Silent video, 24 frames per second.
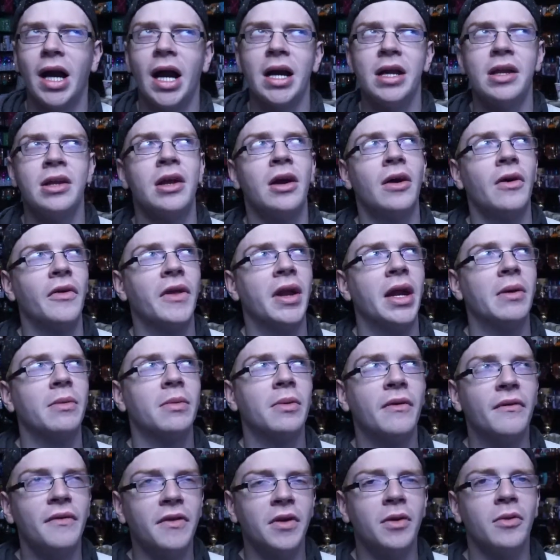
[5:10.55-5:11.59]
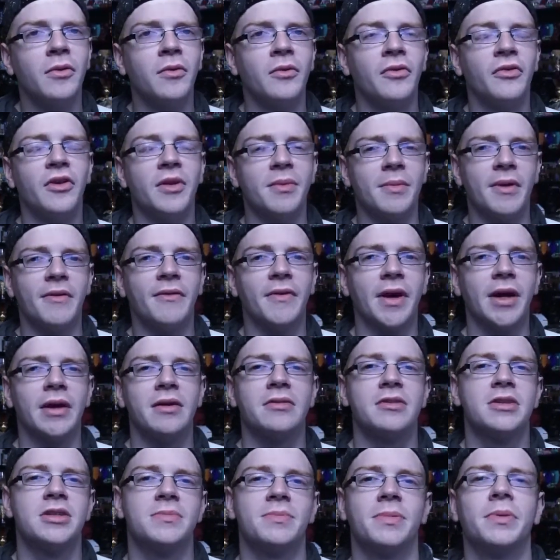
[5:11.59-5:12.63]
I know that I review female
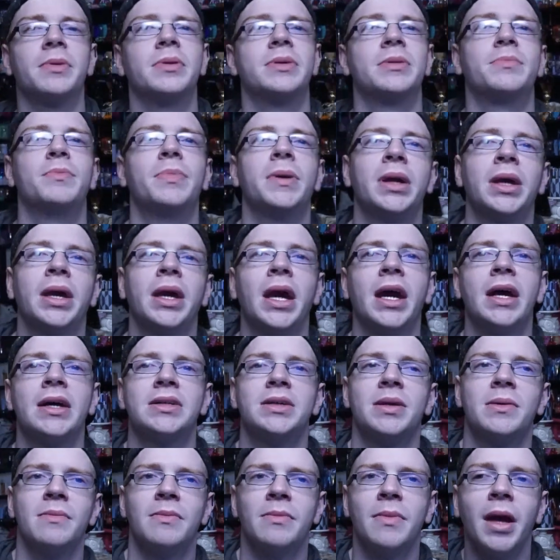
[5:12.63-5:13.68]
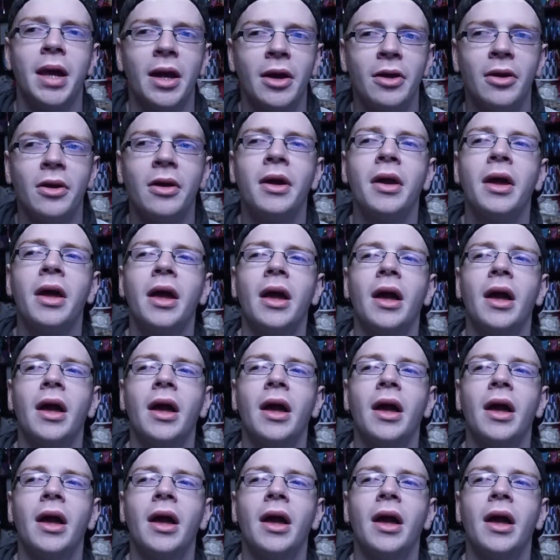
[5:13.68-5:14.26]
fragrances, but being as a male,